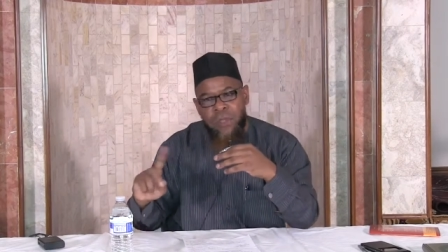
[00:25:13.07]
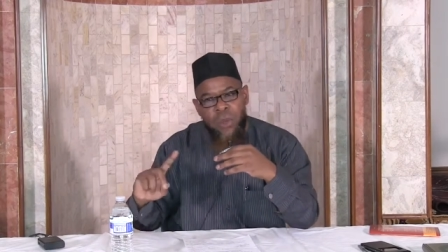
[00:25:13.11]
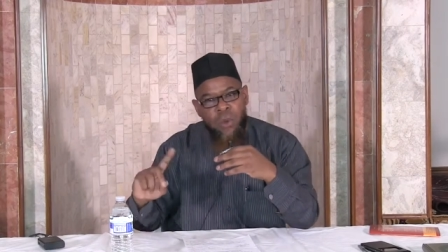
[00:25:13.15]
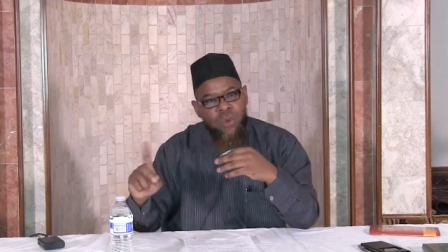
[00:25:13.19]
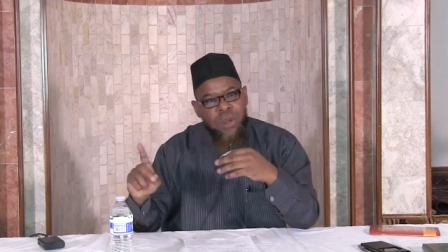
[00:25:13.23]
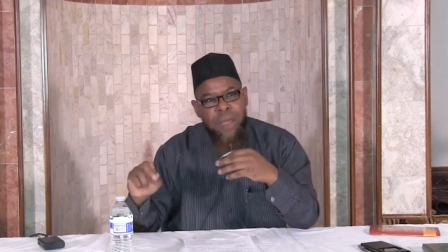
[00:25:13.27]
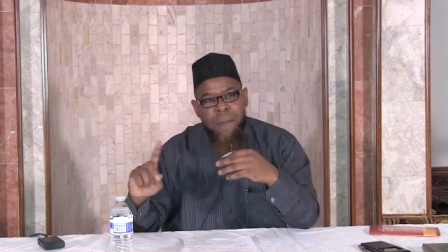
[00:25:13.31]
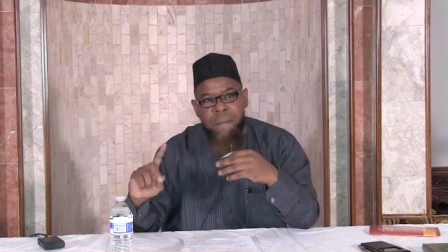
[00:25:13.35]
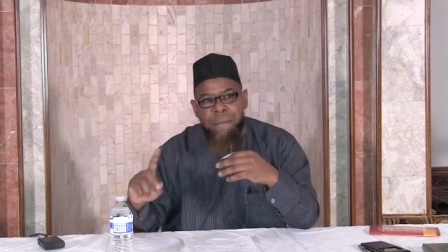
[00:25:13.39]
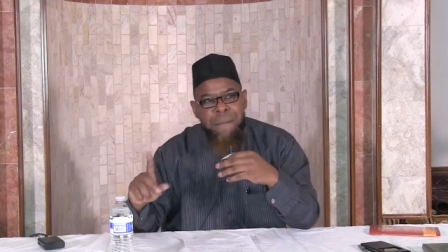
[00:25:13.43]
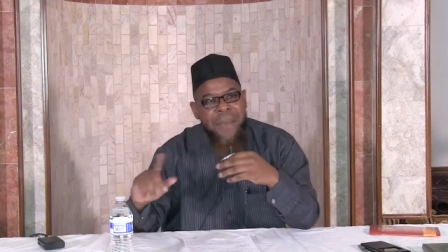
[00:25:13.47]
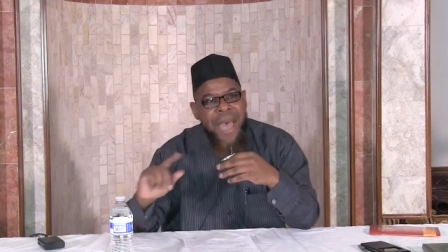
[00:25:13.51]

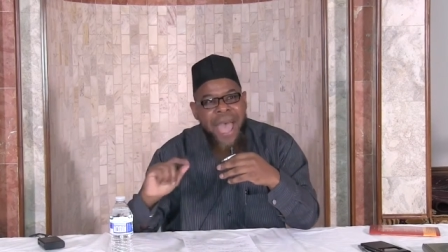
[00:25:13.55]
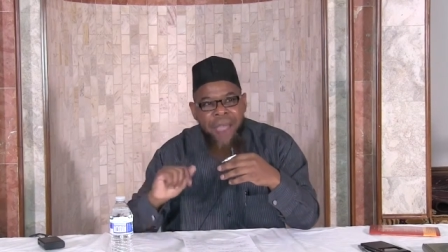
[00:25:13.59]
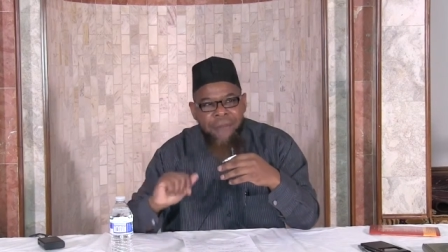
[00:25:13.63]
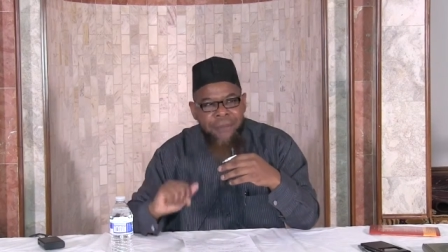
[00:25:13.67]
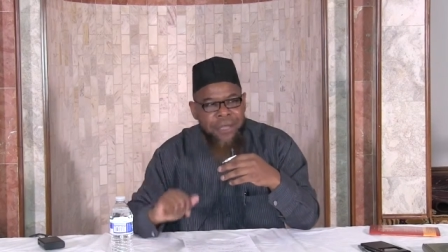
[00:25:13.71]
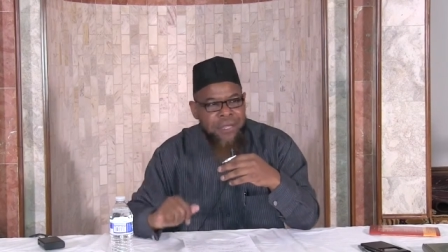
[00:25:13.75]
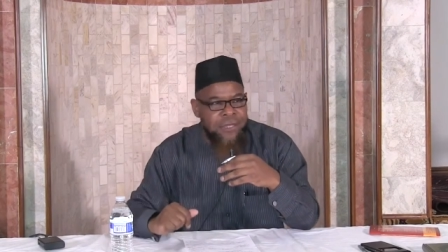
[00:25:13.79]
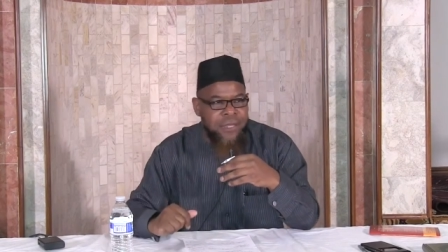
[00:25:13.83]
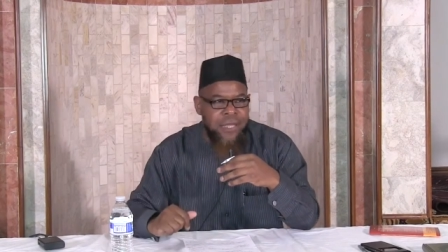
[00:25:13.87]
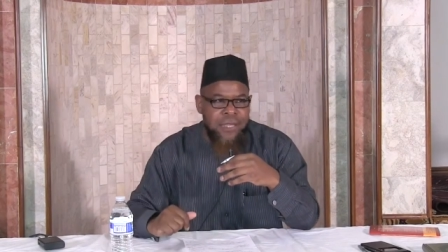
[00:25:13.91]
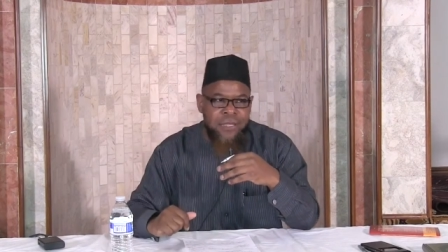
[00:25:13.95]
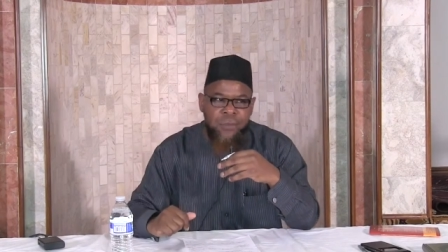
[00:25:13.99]
don't
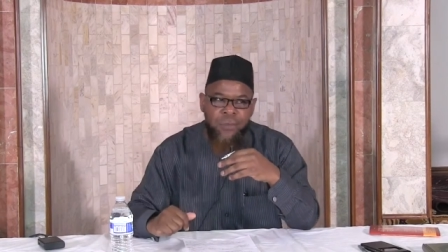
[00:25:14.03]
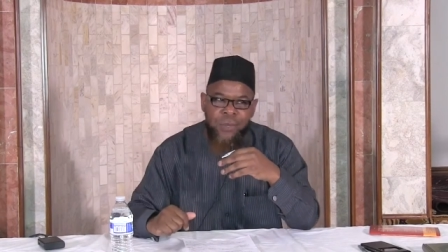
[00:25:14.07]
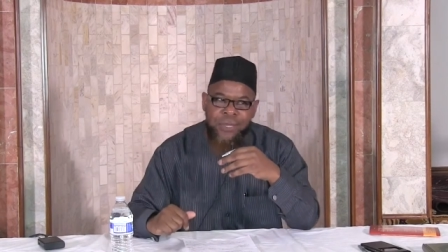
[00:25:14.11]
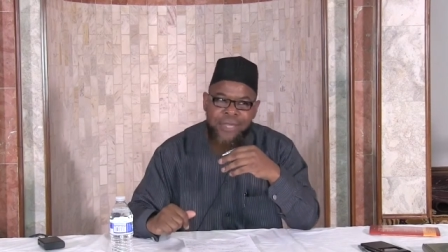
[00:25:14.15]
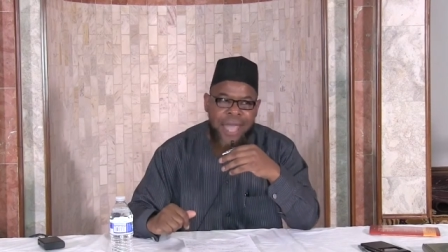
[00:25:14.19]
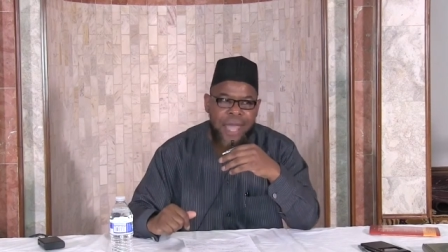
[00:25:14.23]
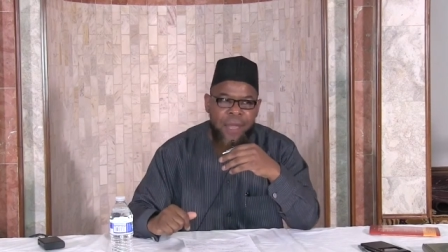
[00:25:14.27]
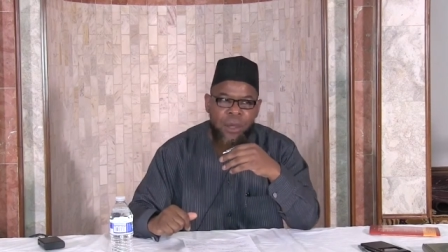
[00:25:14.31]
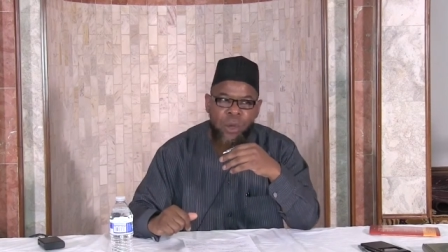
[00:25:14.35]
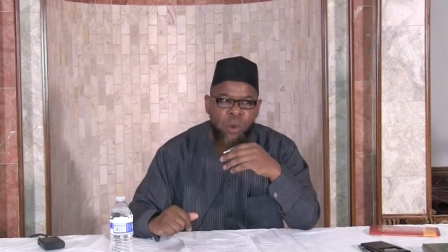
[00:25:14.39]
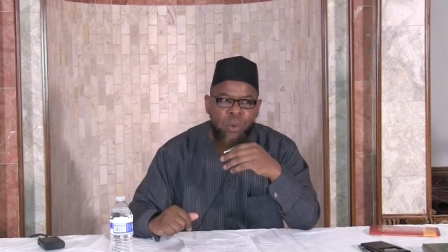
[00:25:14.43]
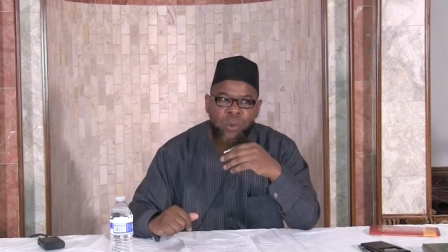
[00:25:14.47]
embarrass us
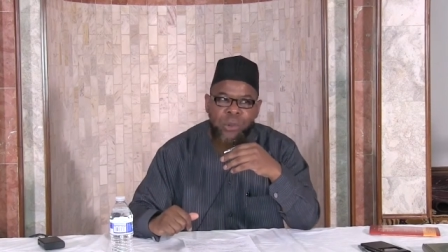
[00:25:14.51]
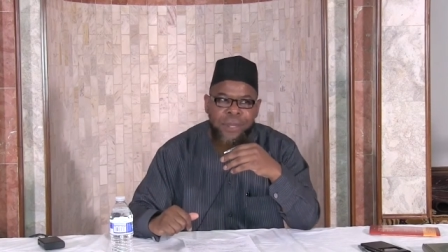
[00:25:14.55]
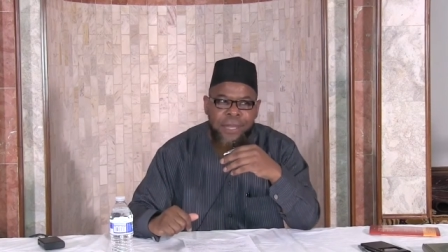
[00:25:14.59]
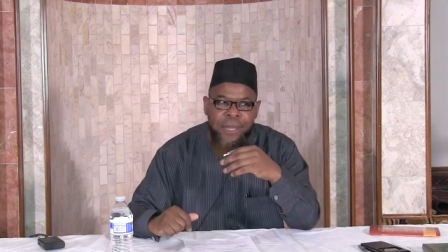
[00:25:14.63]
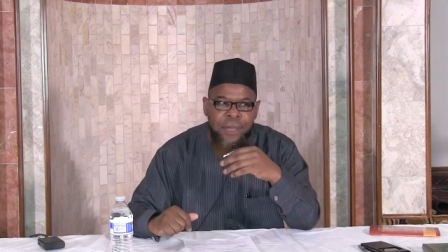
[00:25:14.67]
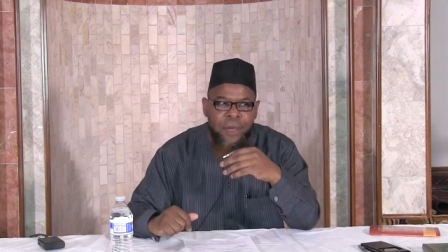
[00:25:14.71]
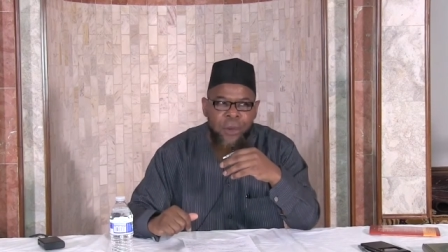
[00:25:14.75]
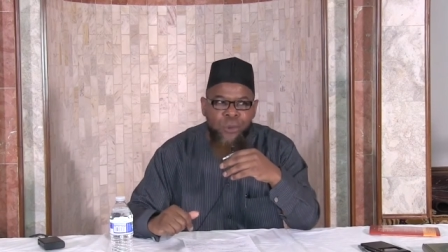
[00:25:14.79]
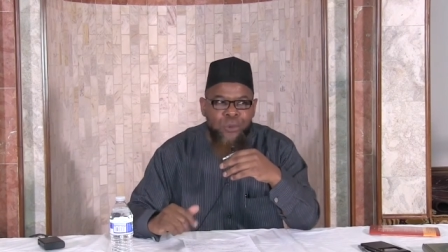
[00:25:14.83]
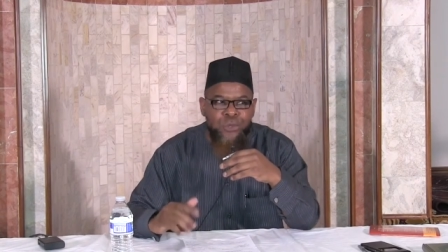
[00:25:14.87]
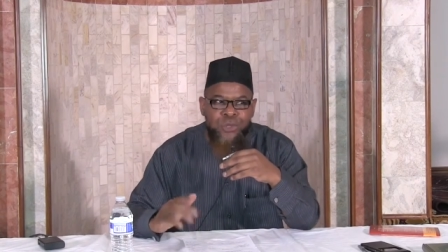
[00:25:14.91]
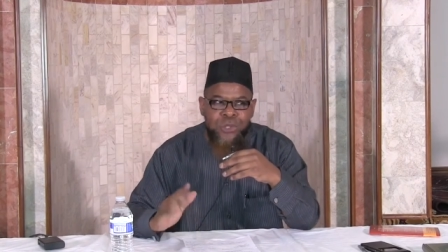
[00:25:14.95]
with that
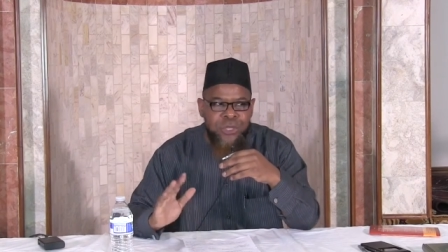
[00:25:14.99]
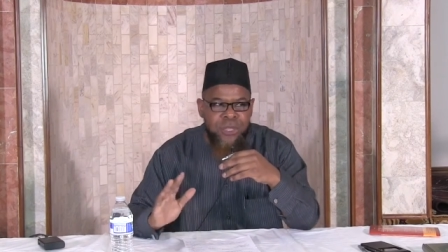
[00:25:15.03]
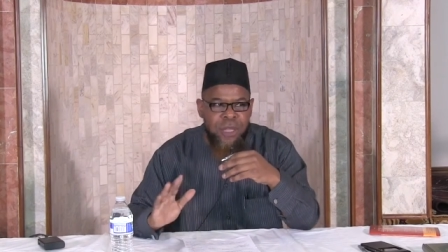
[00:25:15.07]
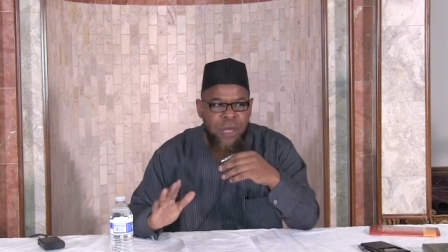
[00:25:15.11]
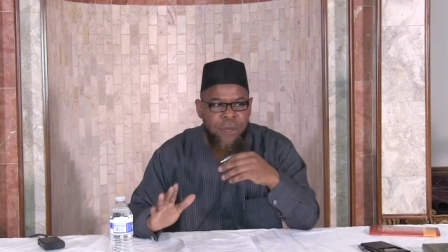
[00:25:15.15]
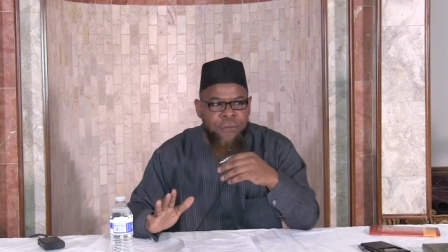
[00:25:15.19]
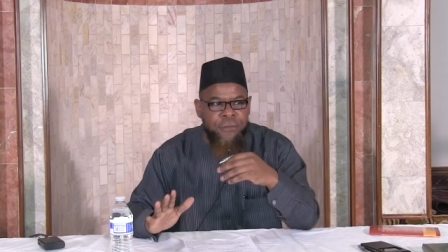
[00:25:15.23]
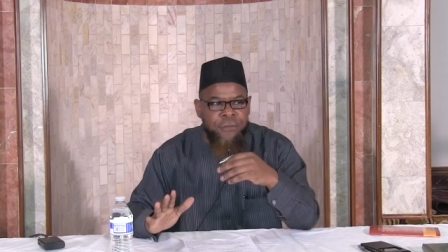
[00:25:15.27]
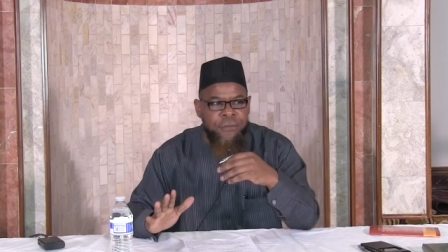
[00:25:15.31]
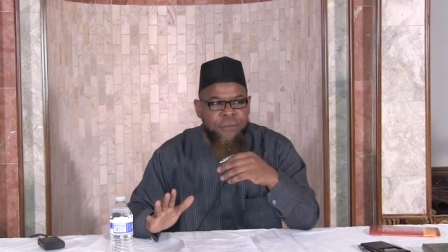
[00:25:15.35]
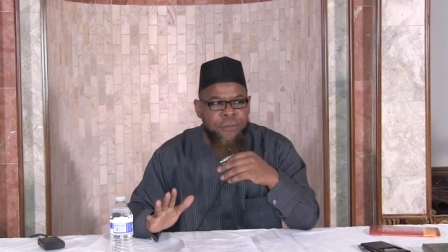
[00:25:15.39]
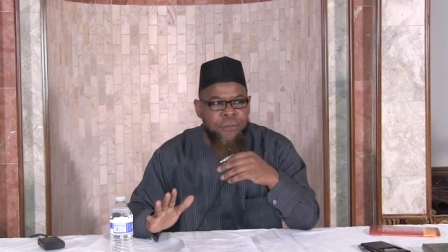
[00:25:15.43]
Holy Ghost
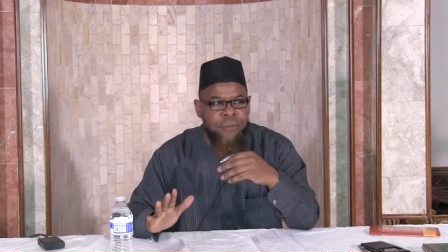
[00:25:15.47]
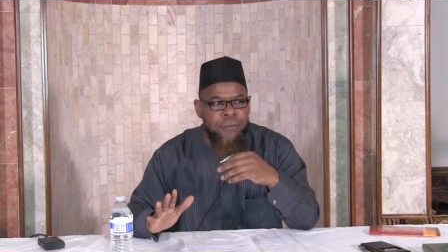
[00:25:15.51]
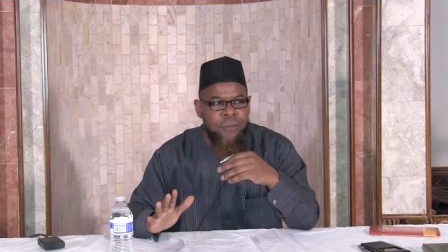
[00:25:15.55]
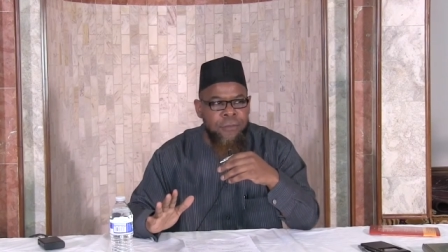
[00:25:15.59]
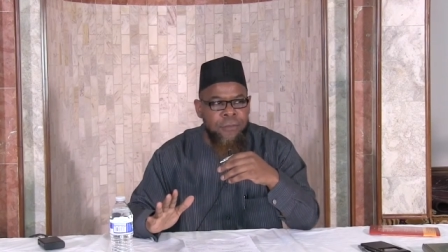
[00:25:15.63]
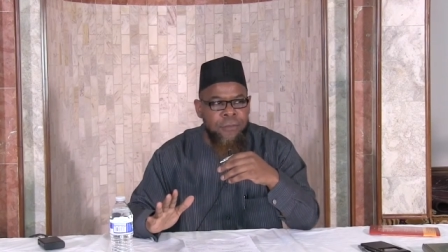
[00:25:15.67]
stuff."